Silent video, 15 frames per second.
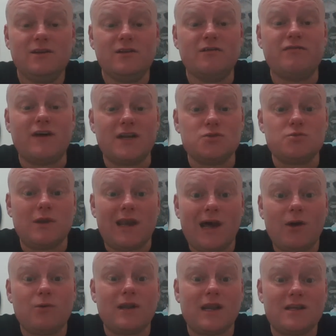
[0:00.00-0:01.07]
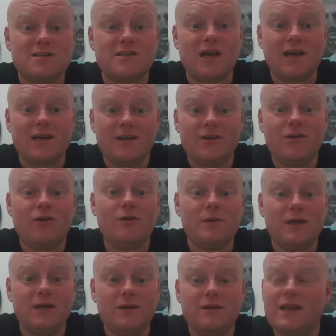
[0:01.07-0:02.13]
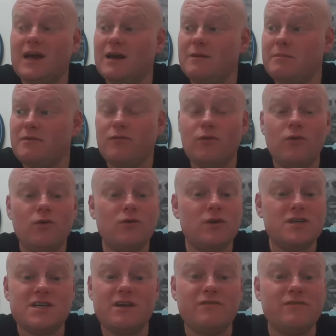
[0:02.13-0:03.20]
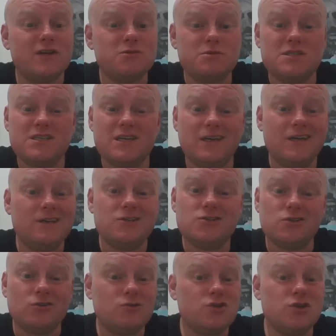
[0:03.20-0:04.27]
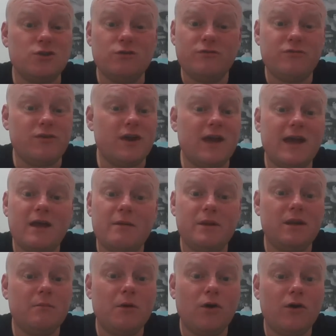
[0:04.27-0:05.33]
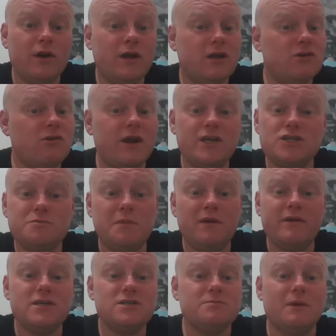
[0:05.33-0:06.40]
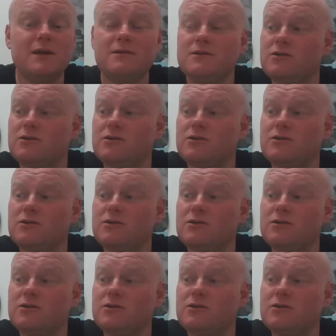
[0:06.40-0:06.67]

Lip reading: the fans were loud last night, you know what I mean? The night before, the City fans were singing till 2, 3 a.m. in the morning. Great spirits, man.